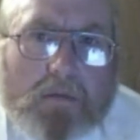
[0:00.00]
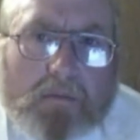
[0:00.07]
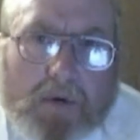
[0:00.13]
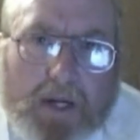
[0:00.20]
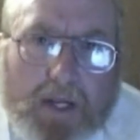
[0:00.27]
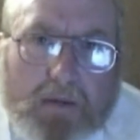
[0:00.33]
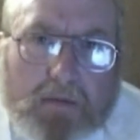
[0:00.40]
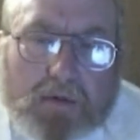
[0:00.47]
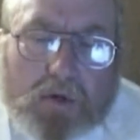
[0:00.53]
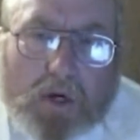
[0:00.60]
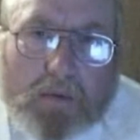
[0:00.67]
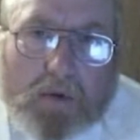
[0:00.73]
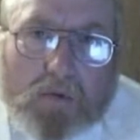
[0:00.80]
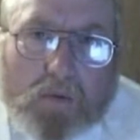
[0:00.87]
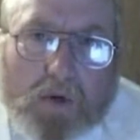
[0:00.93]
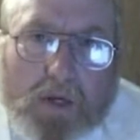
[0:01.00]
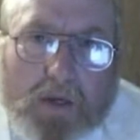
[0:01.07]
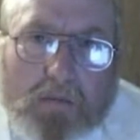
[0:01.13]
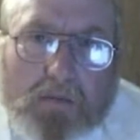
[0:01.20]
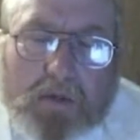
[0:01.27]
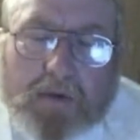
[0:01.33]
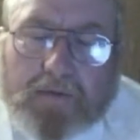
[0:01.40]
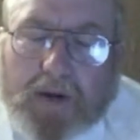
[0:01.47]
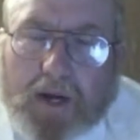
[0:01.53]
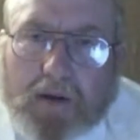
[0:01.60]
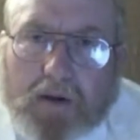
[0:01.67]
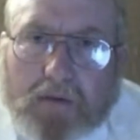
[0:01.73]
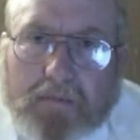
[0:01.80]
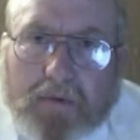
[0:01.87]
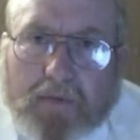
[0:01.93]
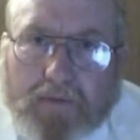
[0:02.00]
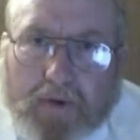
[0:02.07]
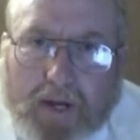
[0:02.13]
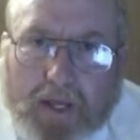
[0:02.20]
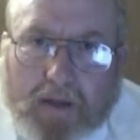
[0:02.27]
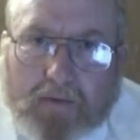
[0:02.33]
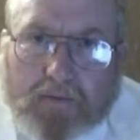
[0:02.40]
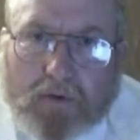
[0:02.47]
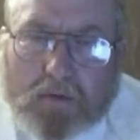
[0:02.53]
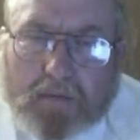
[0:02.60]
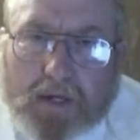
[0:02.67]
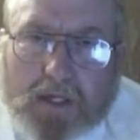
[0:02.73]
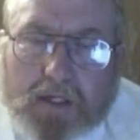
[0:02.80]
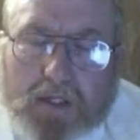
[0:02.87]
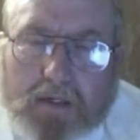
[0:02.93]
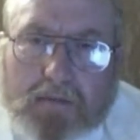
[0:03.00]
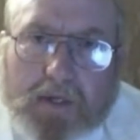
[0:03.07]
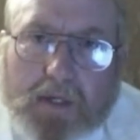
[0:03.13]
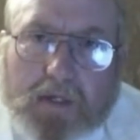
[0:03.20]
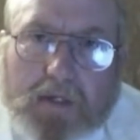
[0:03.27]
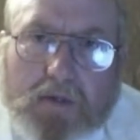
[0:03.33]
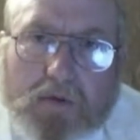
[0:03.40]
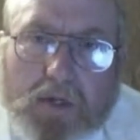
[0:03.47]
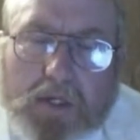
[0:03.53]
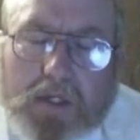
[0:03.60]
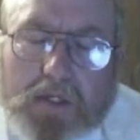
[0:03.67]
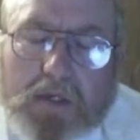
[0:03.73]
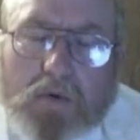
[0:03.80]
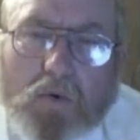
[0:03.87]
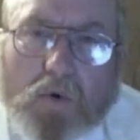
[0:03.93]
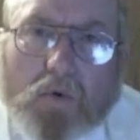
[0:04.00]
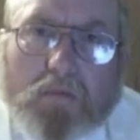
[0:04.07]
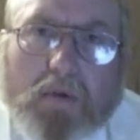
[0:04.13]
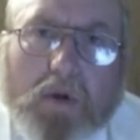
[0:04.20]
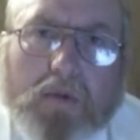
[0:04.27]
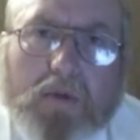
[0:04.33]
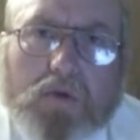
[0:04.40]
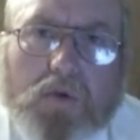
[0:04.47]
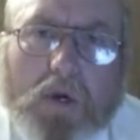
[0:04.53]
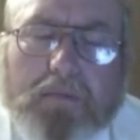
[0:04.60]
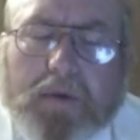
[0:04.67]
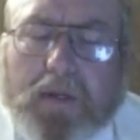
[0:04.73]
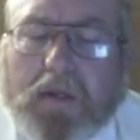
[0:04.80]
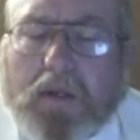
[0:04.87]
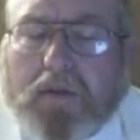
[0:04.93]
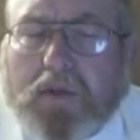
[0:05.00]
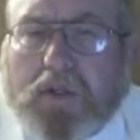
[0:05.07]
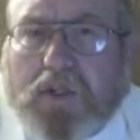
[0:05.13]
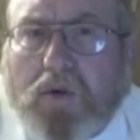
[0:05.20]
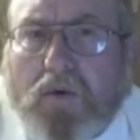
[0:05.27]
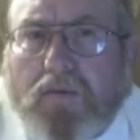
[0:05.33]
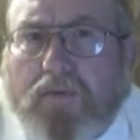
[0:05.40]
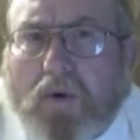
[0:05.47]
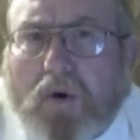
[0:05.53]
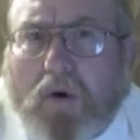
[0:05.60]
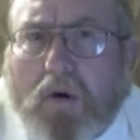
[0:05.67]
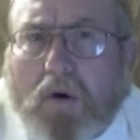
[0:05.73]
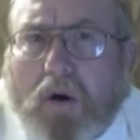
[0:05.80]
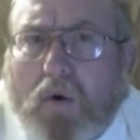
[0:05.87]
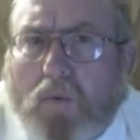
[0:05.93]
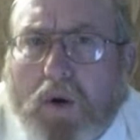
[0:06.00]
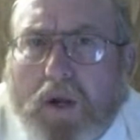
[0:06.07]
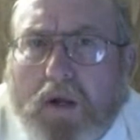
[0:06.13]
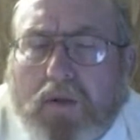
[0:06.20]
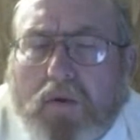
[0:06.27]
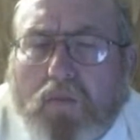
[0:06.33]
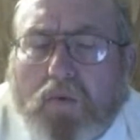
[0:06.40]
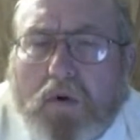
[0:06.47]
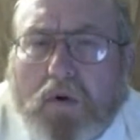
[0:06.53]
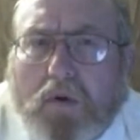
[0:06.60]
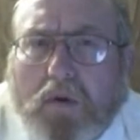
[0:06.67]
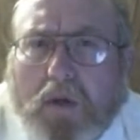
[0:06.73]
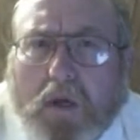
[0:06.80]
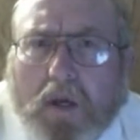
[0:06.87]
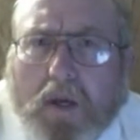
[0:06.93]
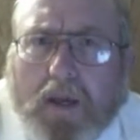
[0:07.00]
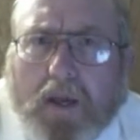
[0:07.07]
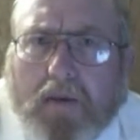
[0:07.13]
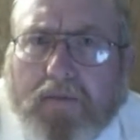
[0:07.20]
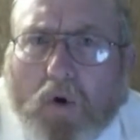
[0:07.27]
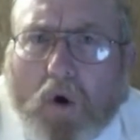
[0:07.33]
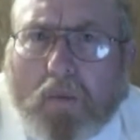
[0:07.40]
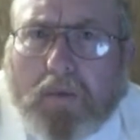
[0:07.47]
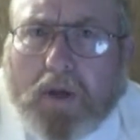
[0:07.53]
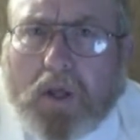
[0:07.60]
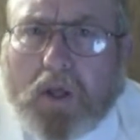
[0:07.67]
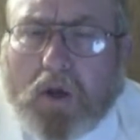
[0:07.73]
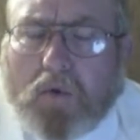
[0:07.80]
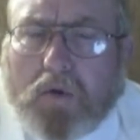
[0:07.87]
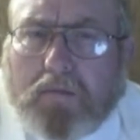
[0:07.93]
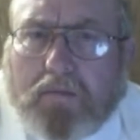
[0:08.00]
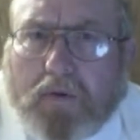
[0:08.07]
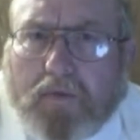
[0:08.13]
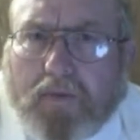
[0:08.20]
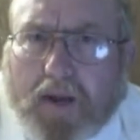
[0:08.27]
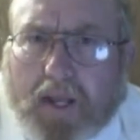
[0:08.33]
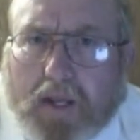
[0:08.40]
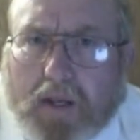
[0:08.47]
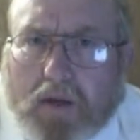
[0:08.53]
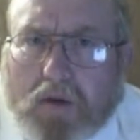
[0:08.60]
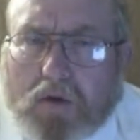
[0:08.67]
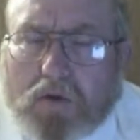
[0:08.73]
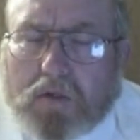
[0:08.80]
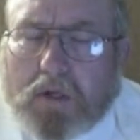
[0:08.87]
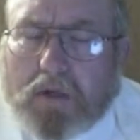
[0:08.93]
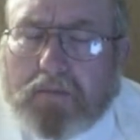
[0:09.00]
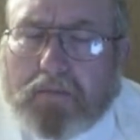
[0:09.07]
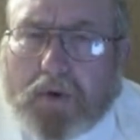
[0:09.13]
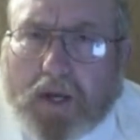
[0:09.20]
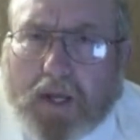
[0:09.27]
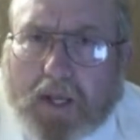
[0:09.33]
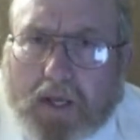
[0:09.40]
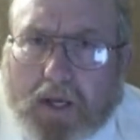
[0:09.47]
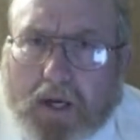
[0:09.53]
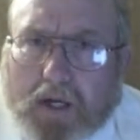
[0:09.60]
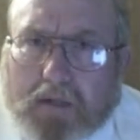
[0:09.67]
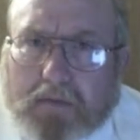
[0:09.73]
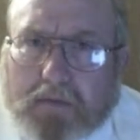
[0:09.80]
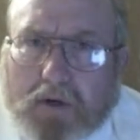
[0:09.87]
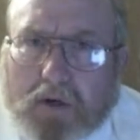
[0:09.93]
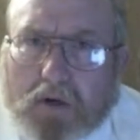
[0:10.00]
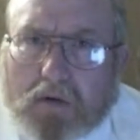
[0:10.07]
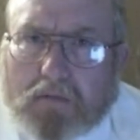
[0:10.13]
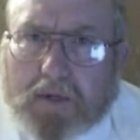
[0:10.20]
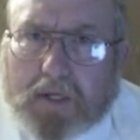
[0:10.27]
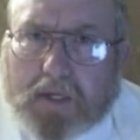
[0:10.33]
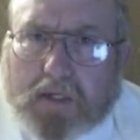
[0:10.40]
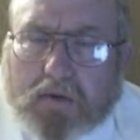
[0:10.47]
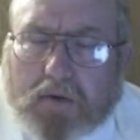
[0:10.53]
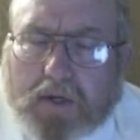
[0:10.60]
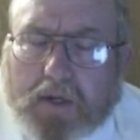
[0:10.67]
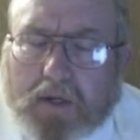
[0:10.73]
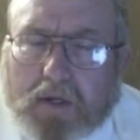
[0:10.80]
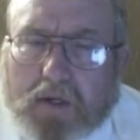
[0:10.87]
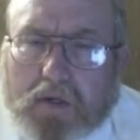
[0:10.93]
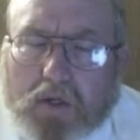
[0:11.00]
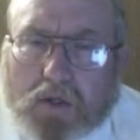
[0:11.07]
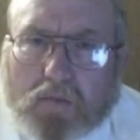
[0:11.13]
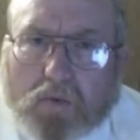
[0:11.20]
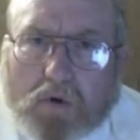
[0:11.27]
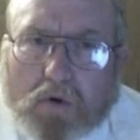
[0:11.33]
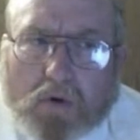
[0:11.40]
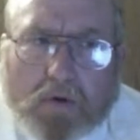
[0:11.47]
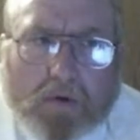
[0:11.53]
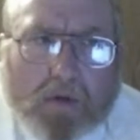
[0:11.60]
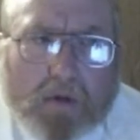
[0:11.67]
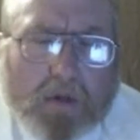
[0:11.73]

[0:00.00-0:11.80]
My name is Robert Lee Williams, founder of Prophetic Information Ministries, where we blow the trumpet, the shofar, around the world, informing you with prophetic news and bringing God's miracle ministry to the world.